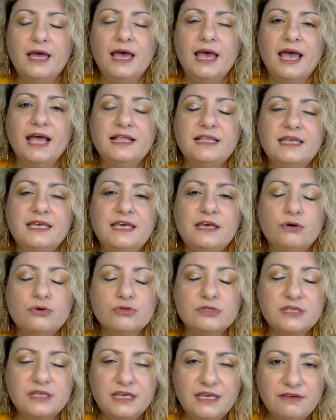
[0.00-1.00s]
and he
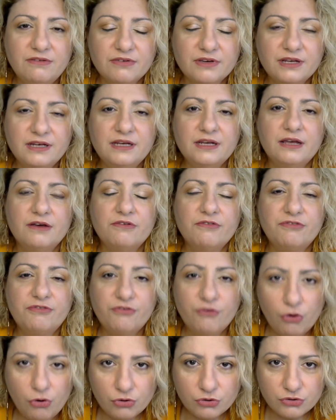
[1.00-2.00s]
was given
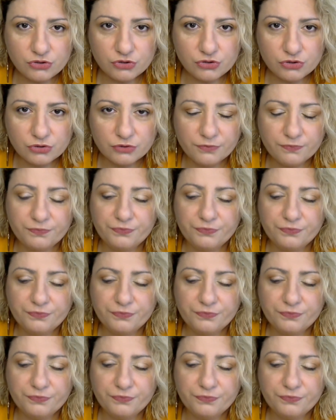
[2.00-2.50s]
false